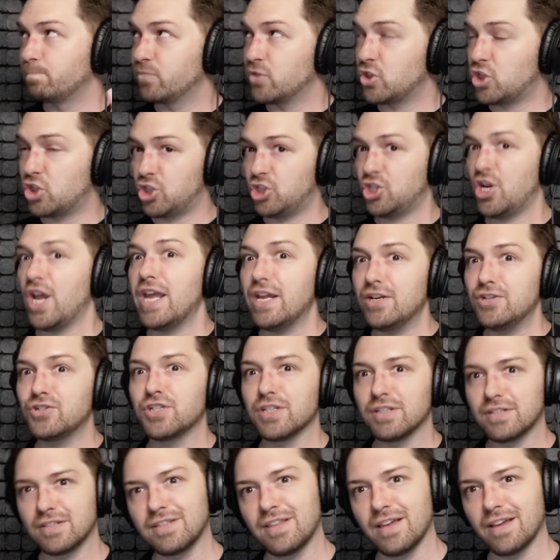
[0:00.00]

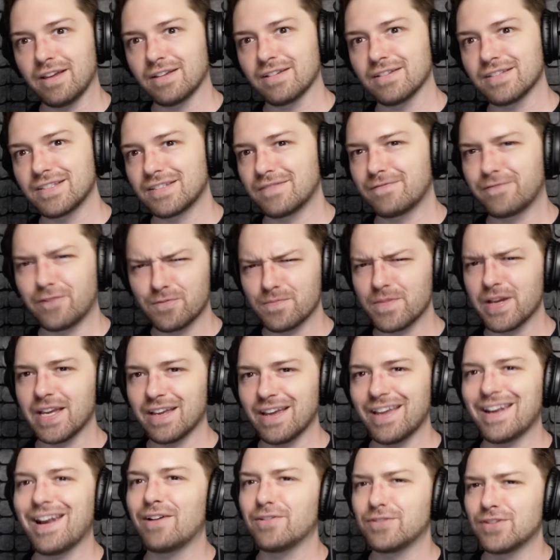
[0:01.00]
changes things for
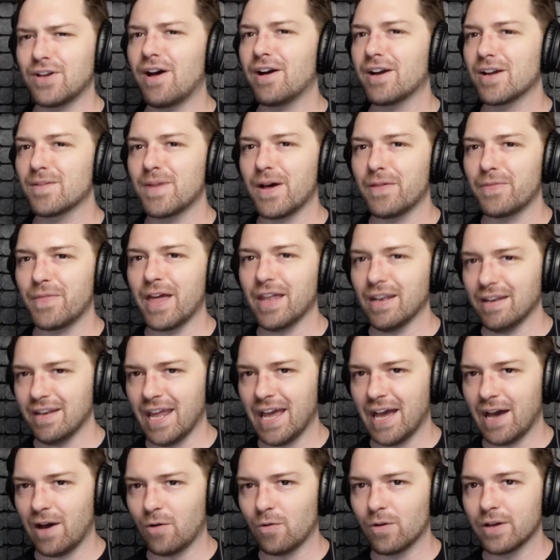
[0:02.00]
me, and I'll talk about that
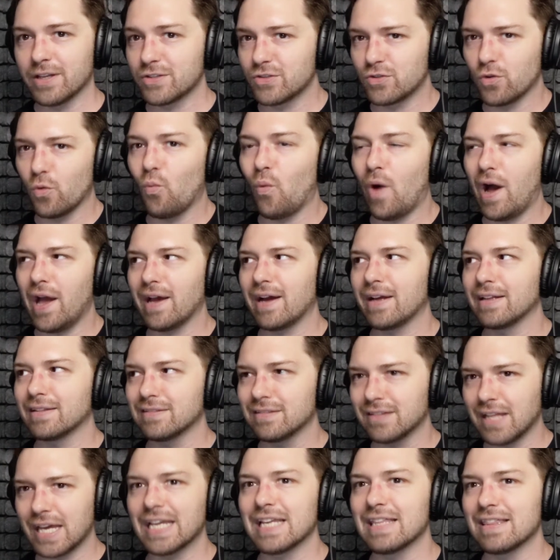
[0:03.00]
now as to why I
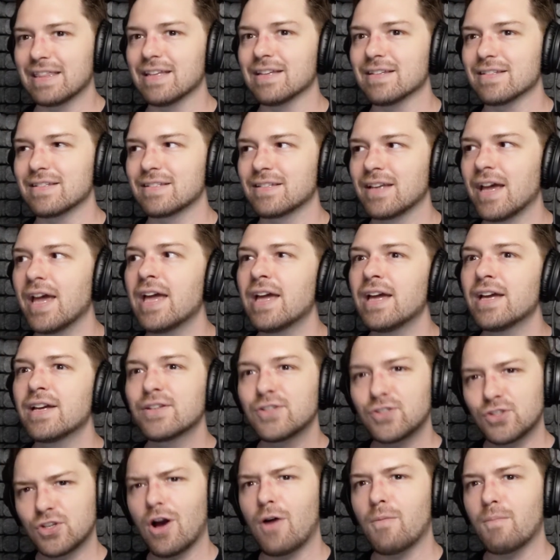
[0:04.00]
like this
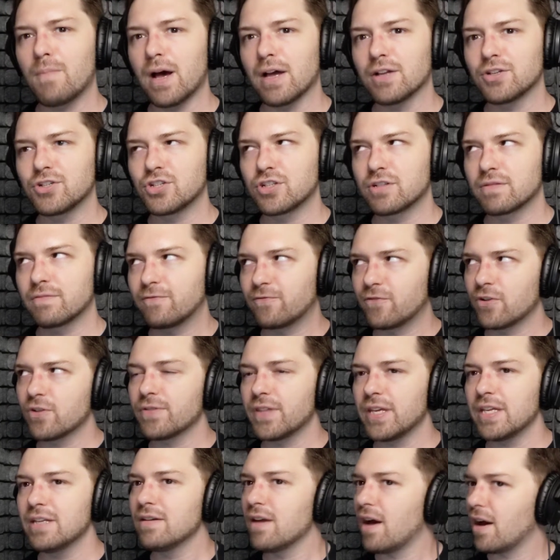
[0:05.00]
so much for
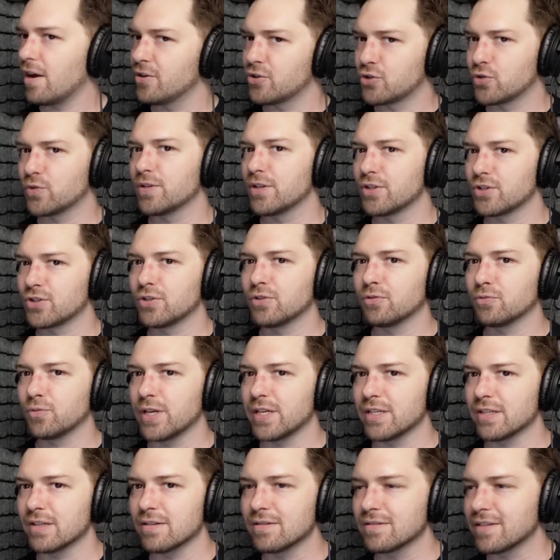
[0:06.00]
the non-traditional
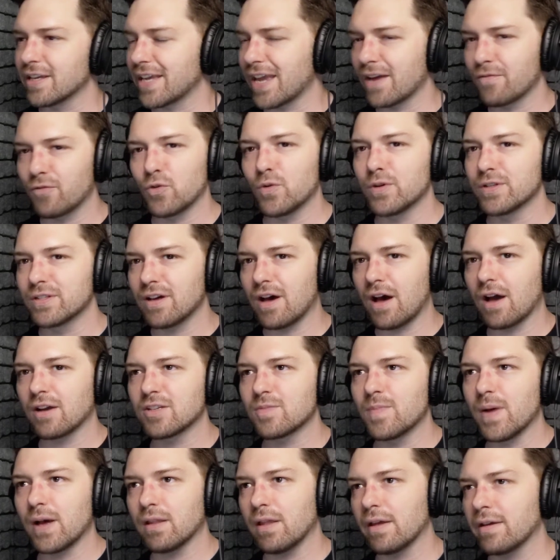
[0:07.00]
reasons. Like, everyone talks
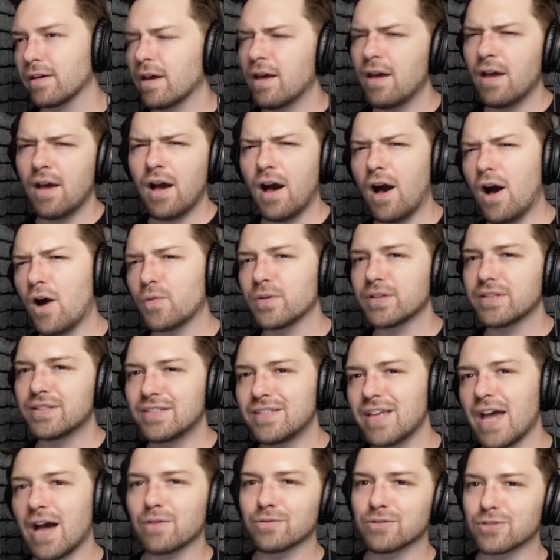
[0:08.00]
about, like, oh, it
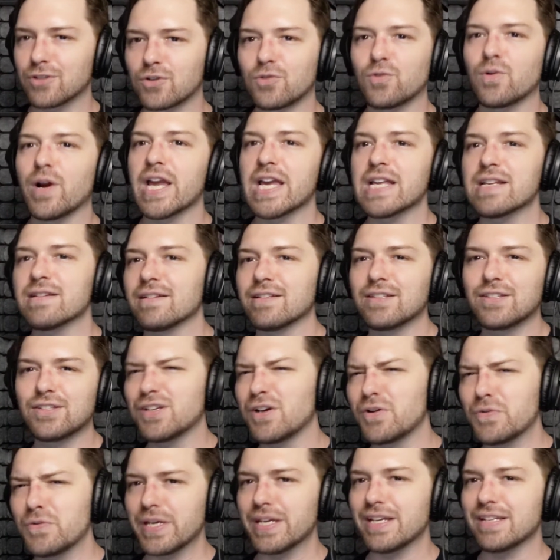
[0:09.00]
sounds great and it's
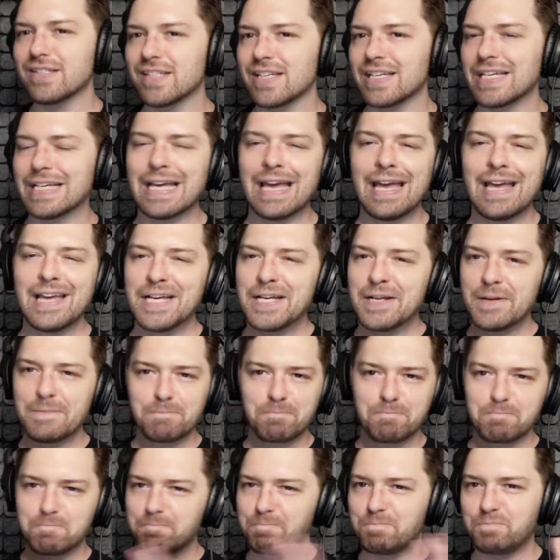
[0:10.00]
so easy.
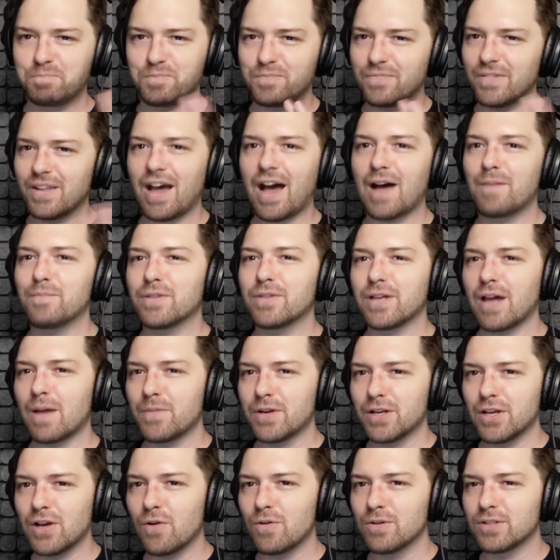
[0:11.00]
I'm
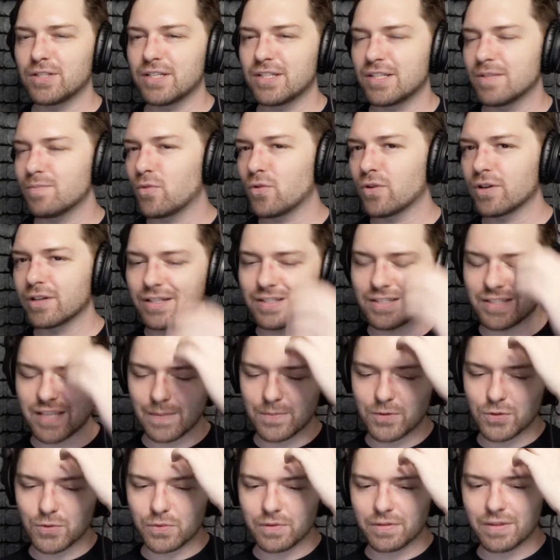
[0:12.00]
gonna go into some more
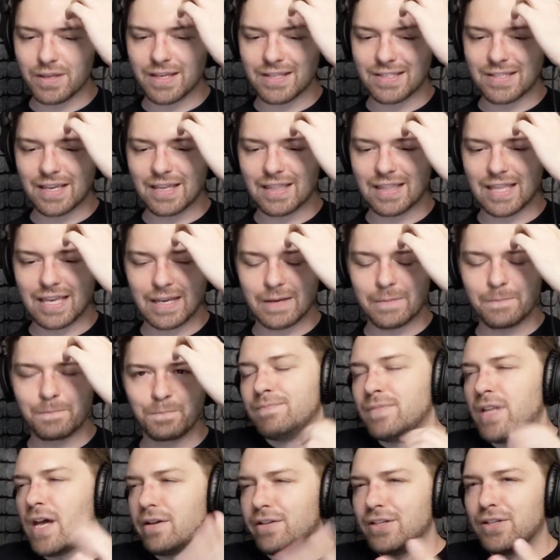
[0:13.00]
conceptual things, I think.
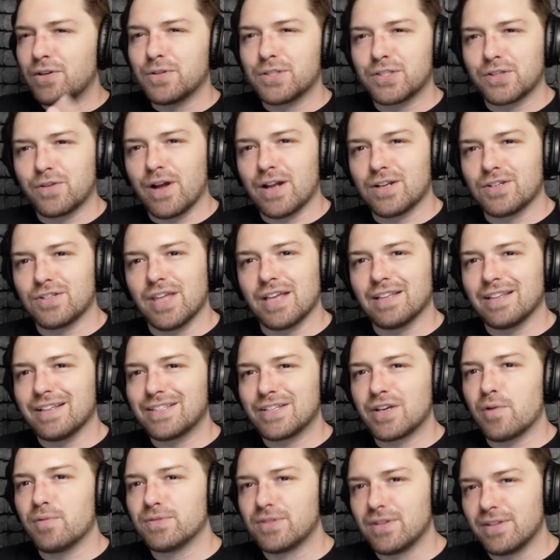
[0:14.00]
Now, you know what, scratch that. Let's
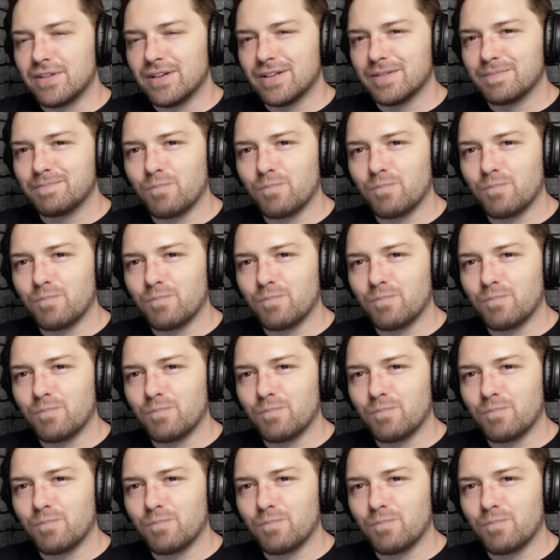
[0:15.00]
go into the